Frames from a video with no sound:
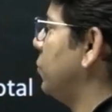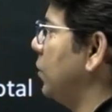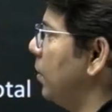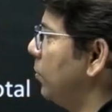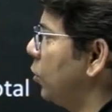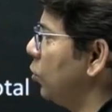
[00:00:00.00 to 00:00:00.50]

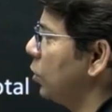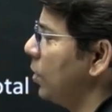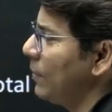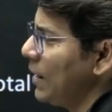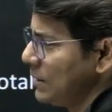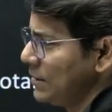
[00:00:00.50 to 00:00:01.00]
of the total
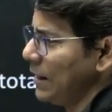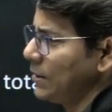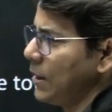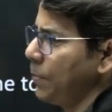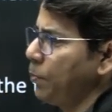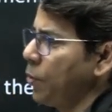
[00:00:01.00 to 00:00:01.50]
marks. That's the
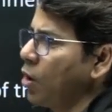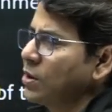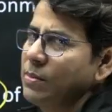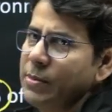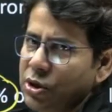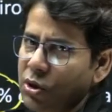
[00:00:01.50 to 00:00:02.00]

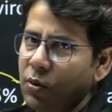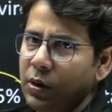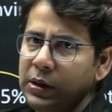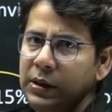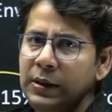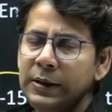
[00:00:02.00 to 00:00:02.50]
approximation
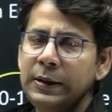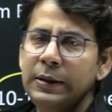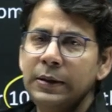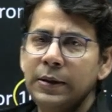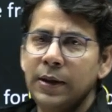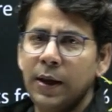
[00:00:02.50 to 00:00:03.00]
only.
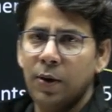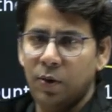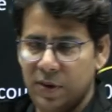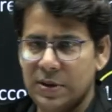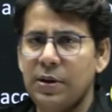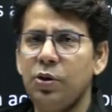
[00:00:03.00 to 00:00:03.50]

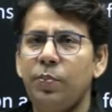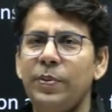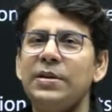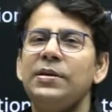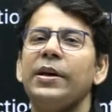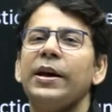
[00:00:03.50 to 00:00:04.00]
Obviously,
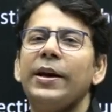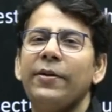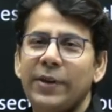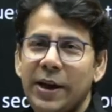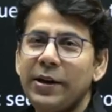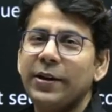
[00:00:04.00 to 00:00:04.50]
UPSC can
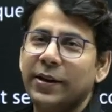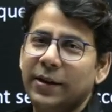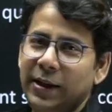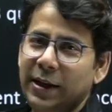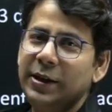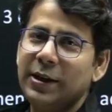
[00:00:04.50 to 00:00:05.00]
deviate
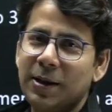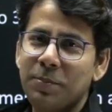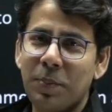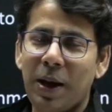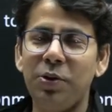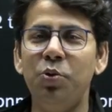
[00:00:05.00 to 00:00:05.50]
anytime,
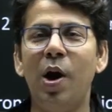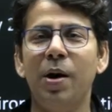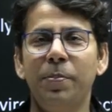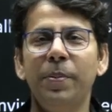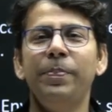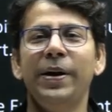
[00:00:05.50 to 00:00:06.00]
and you are
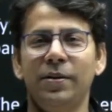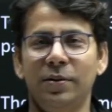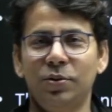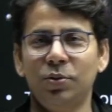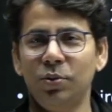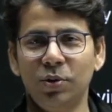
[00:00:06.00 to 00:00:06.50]
prepared,
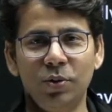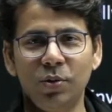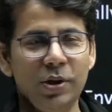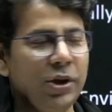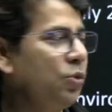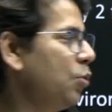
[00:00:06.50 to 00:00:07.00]
so you don't
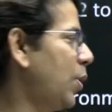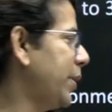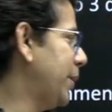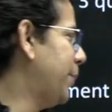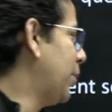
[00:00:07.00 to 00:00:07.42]
need to worry about